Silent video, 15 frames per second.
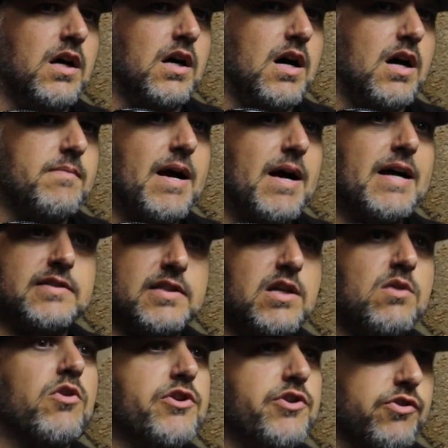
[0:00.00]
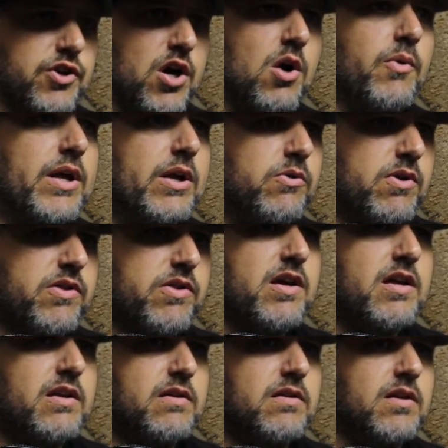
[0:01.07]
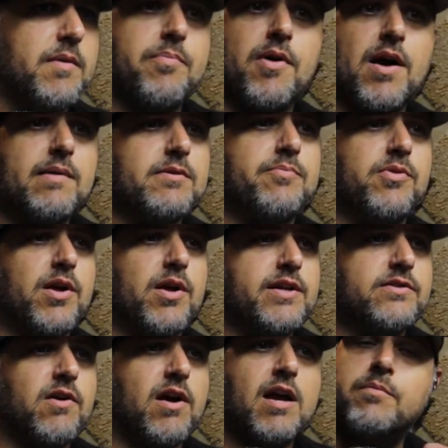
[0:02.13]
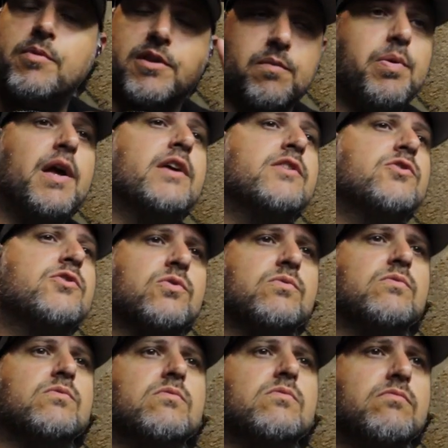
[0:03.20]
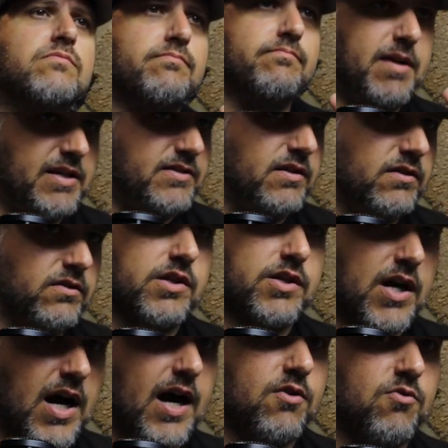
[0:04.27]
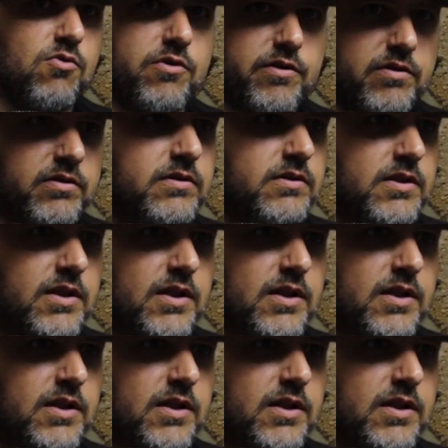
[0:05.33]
I see where you're going with it. It probably plays great, but the picture makes it look awkward.